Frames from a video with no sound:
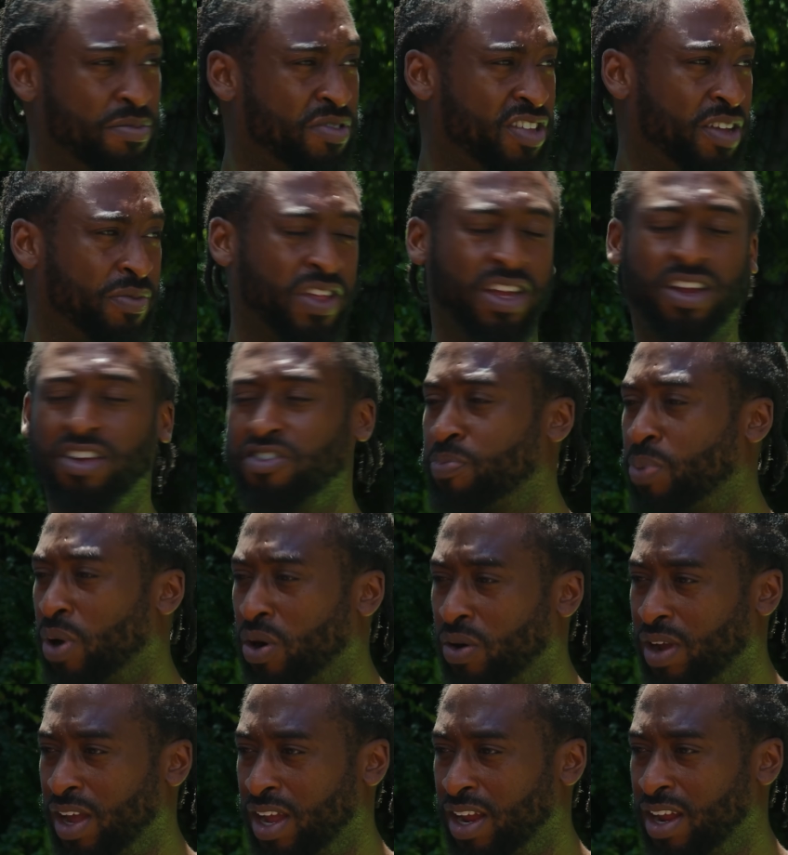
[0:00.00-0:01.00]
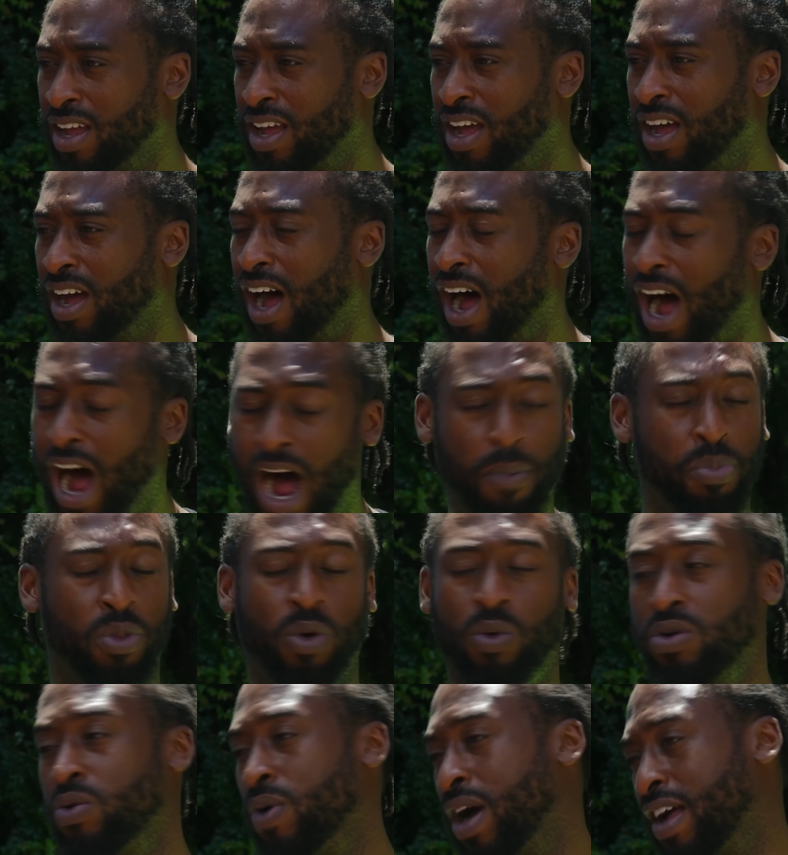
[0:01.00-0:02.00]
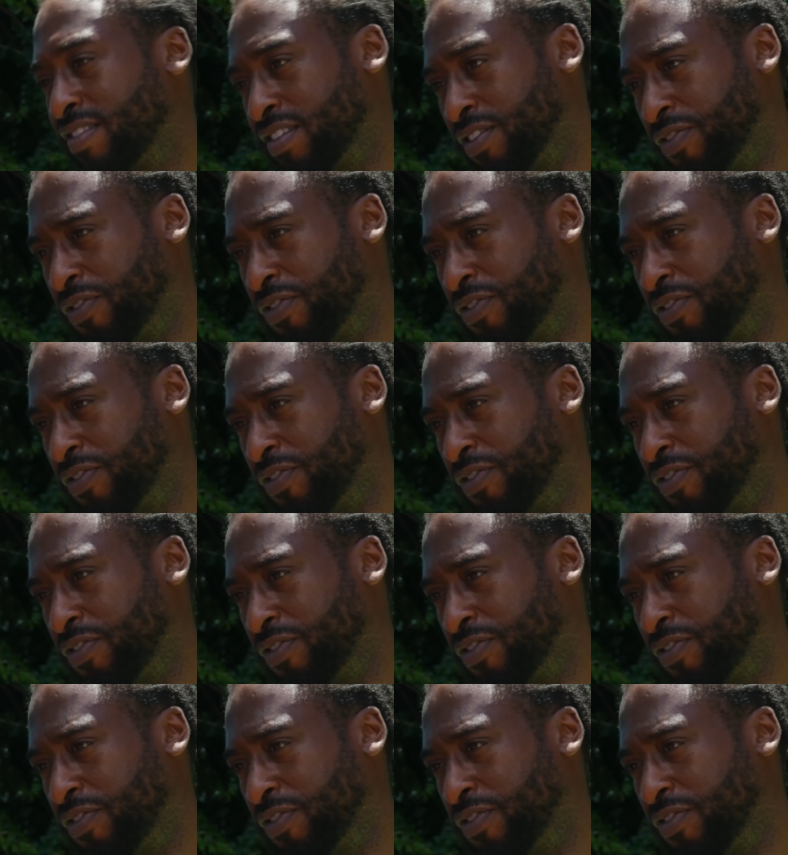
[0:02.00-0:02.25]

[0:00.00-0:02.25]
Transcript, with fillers: something is broken, I'm the one who has to